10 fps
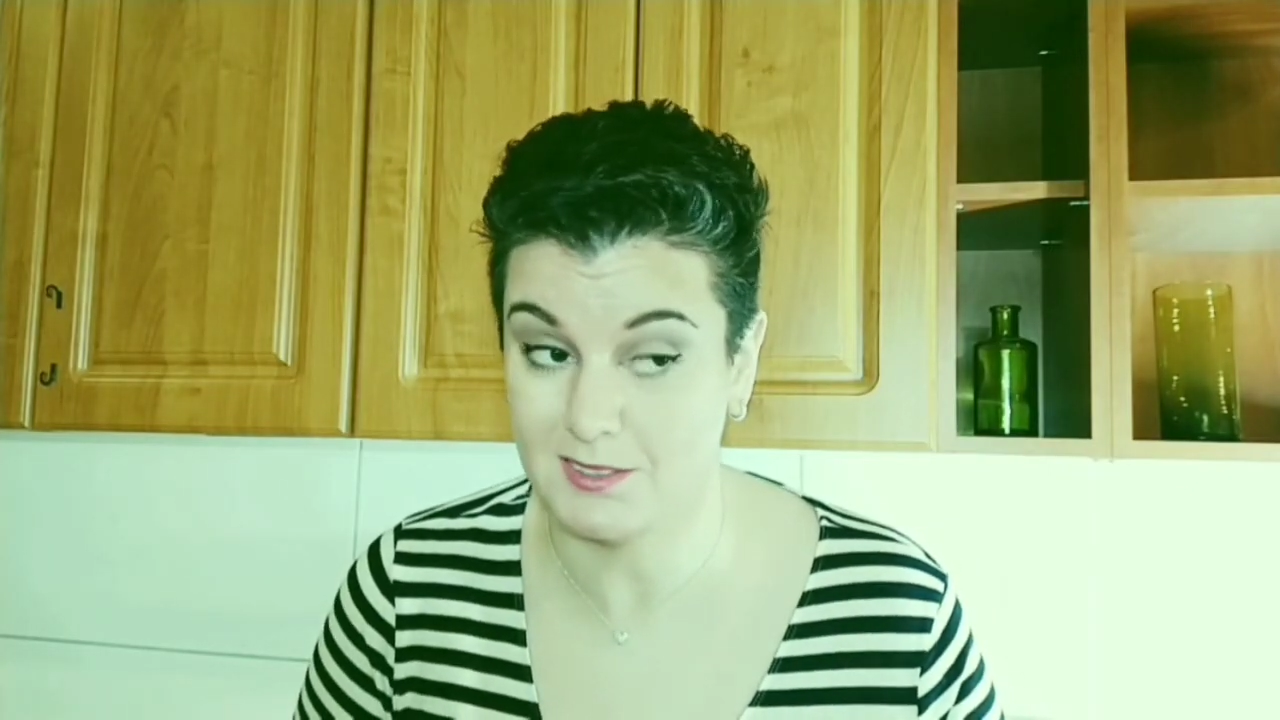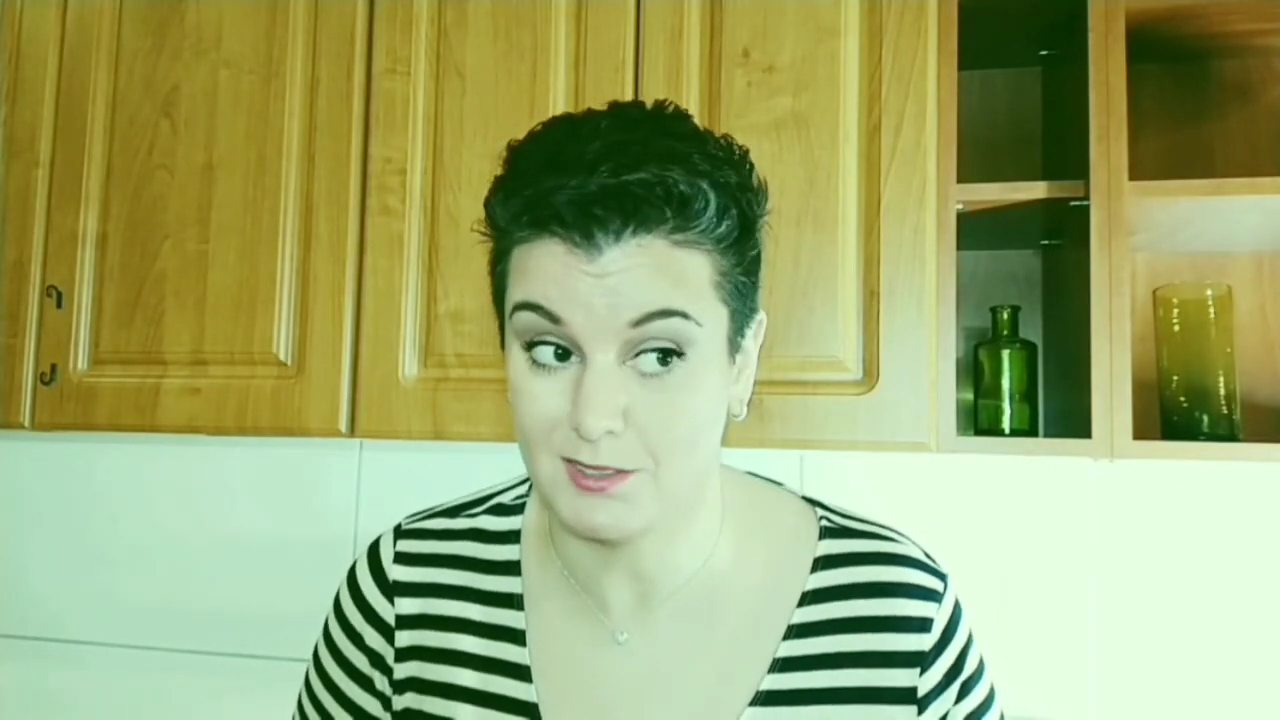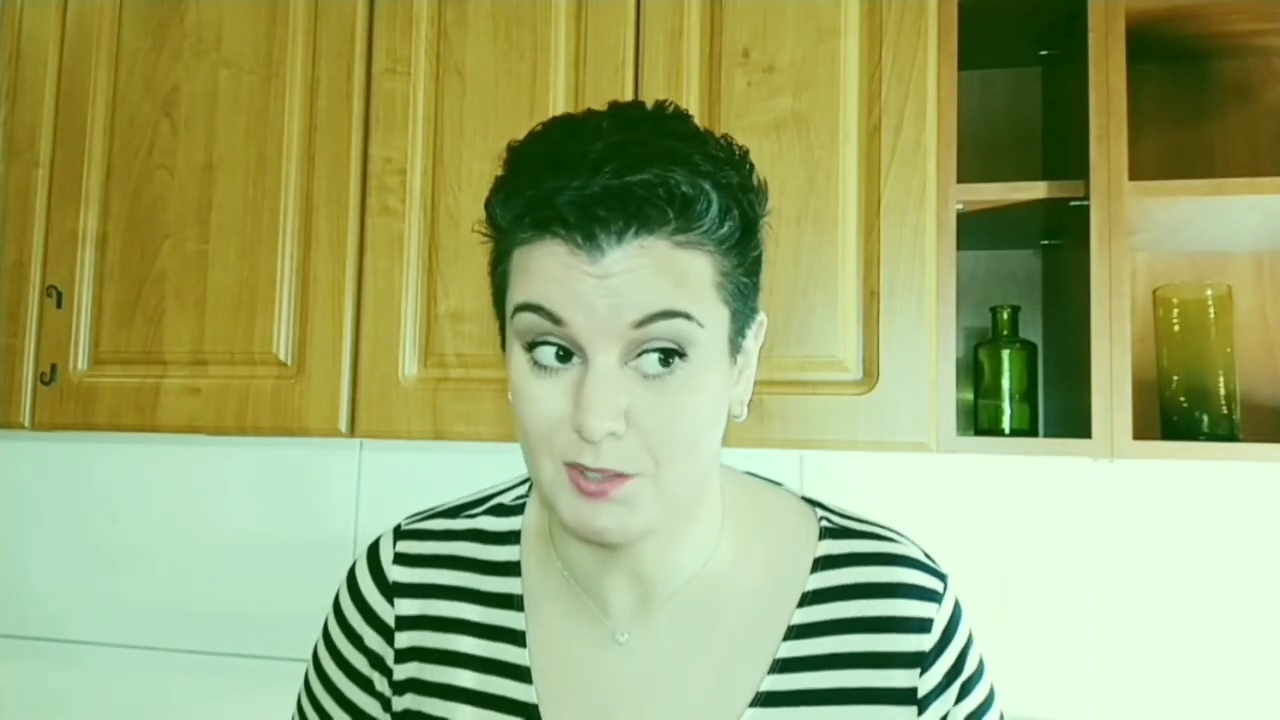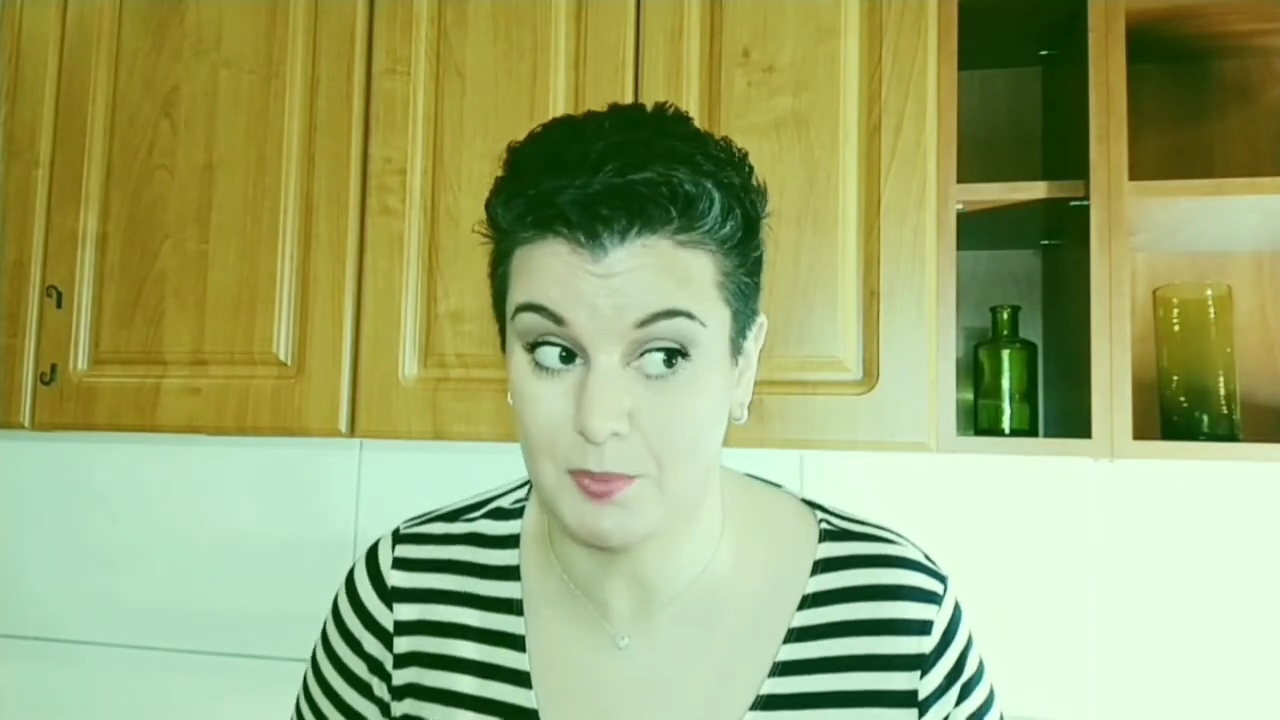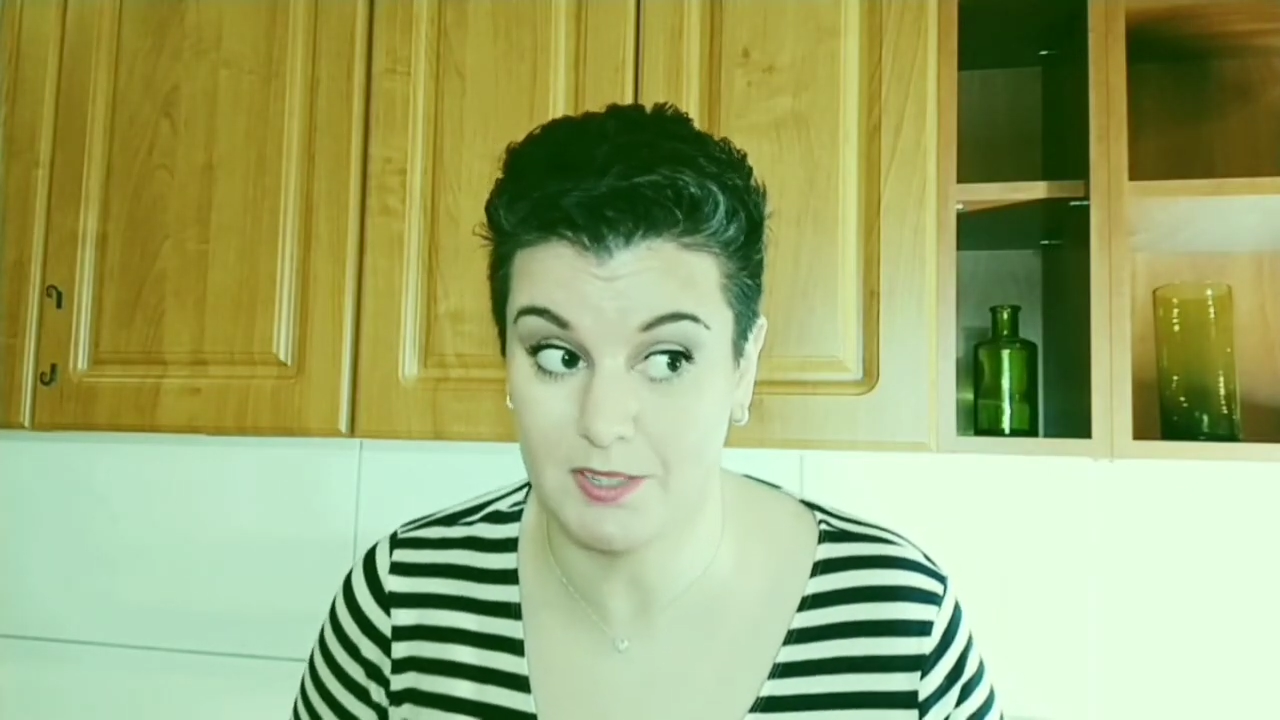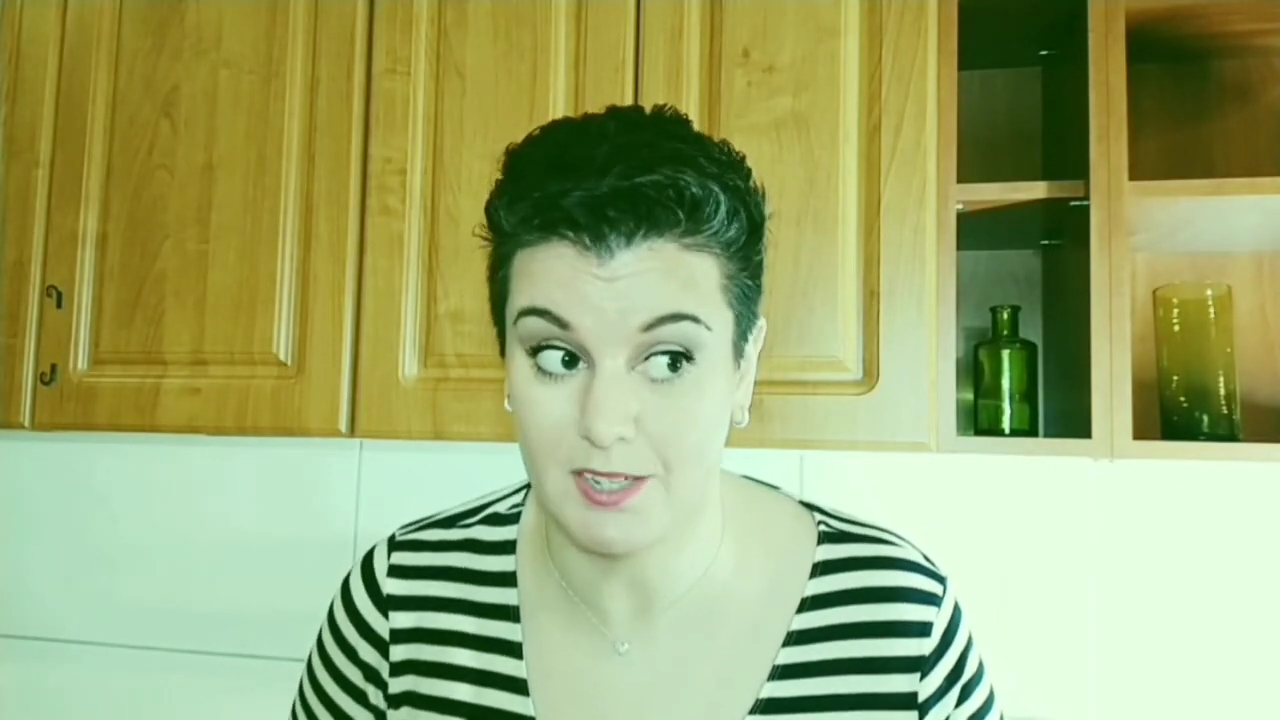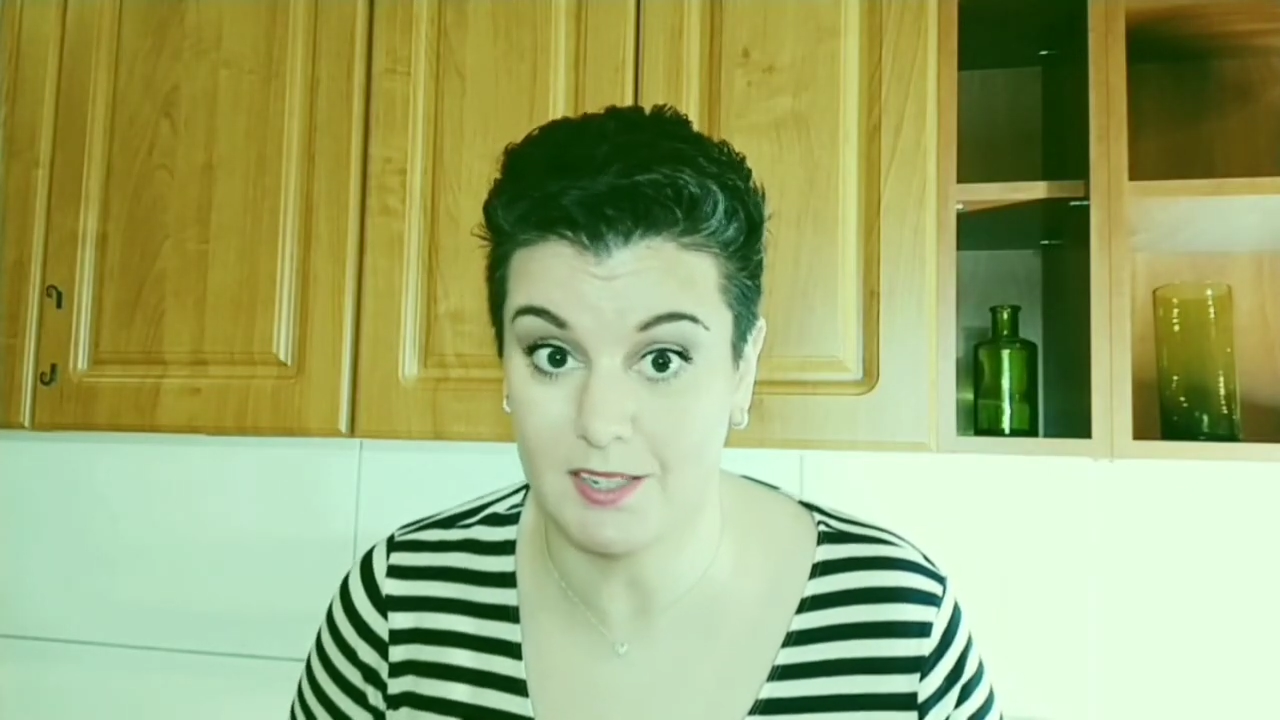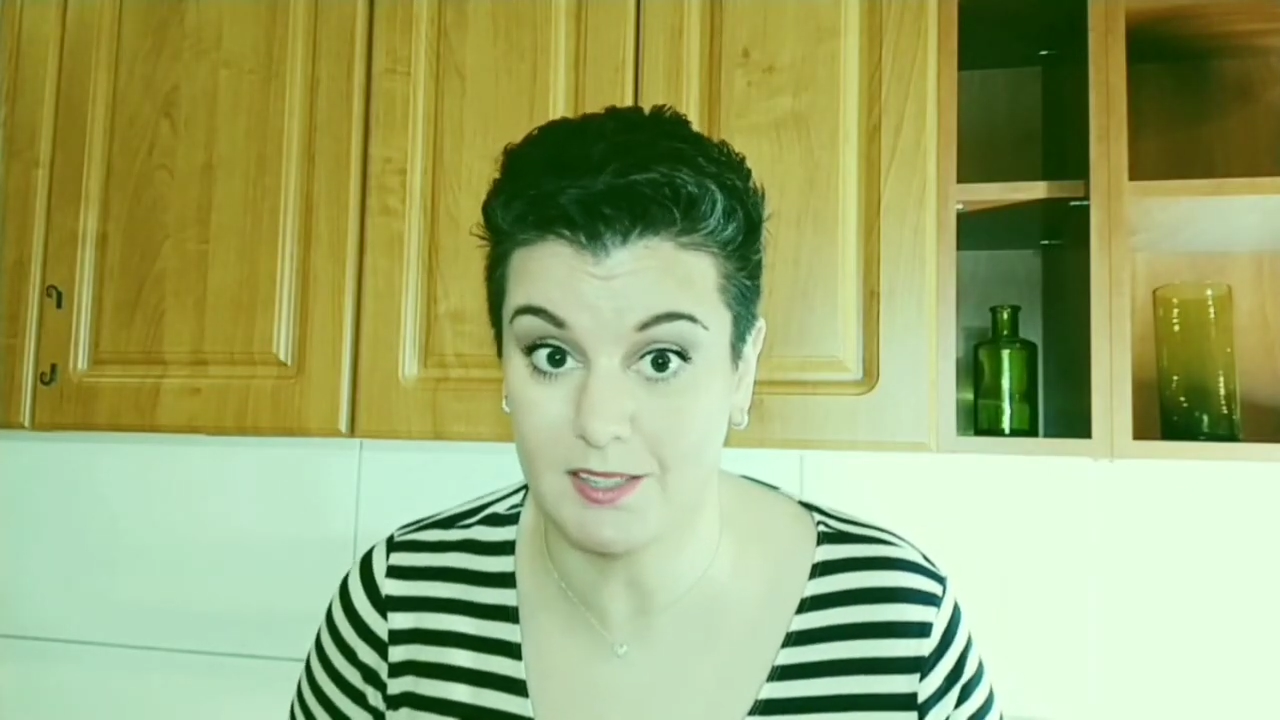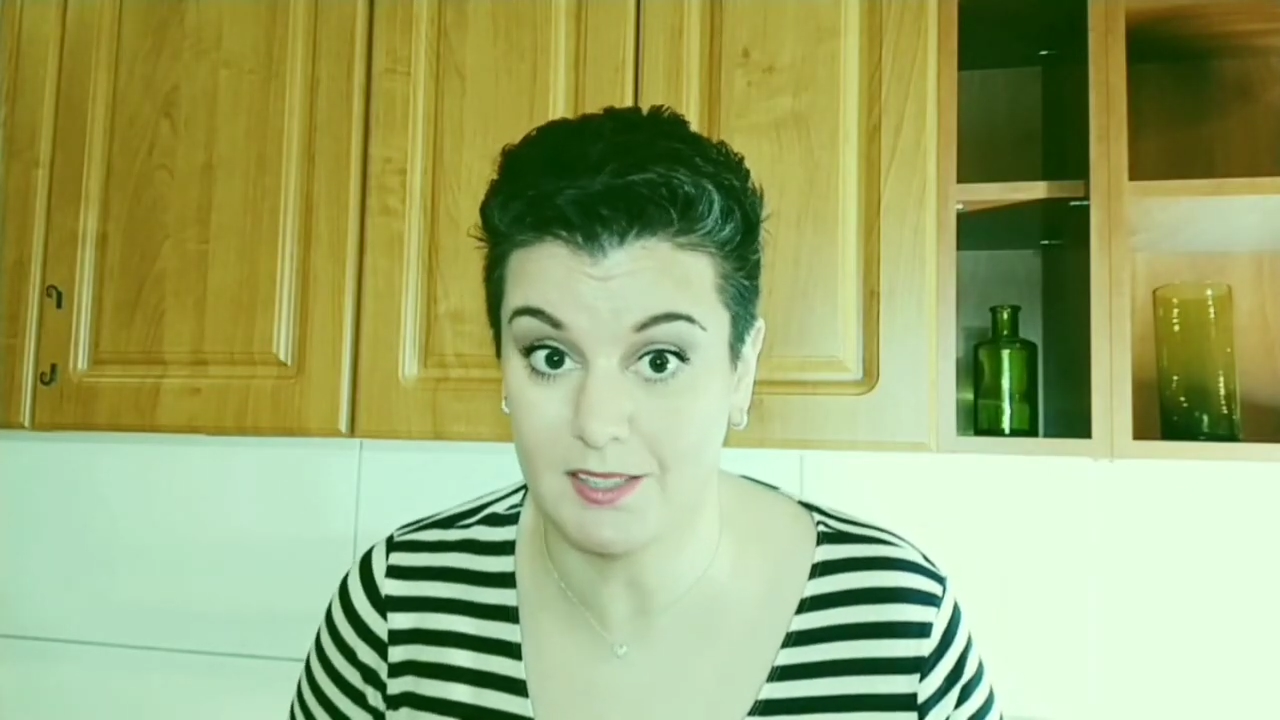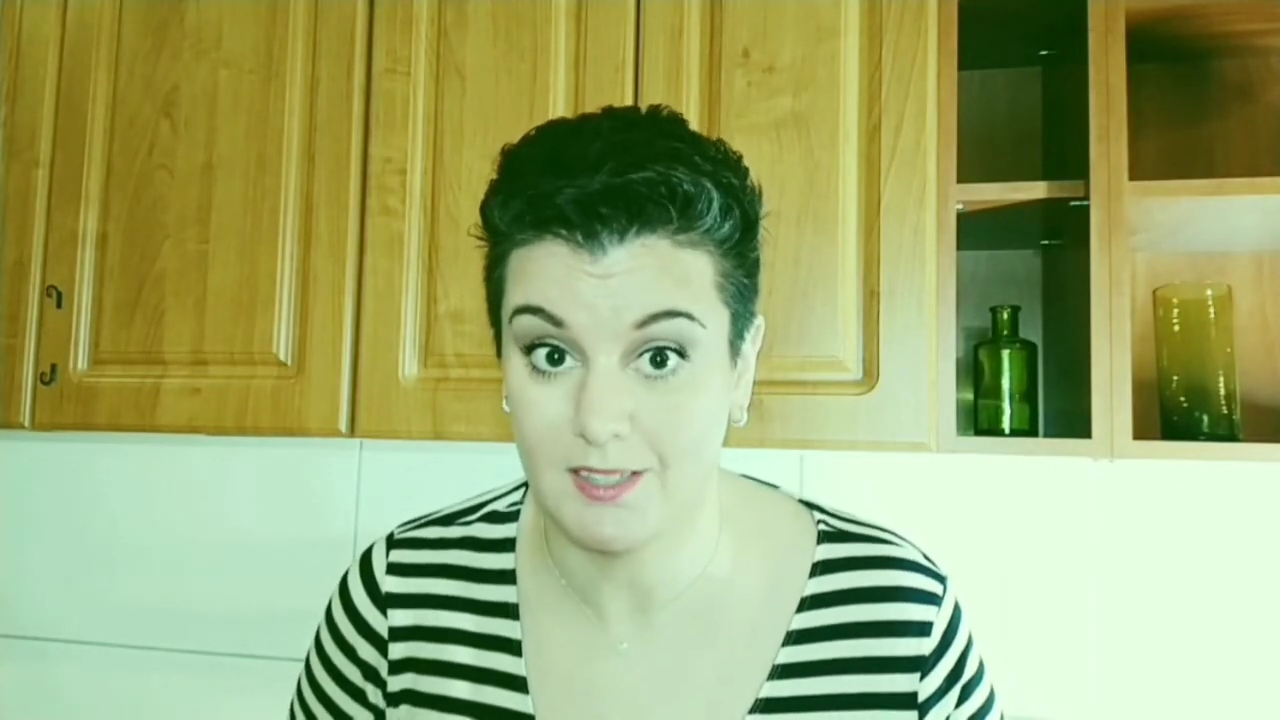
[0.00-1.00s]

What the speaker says: super dark,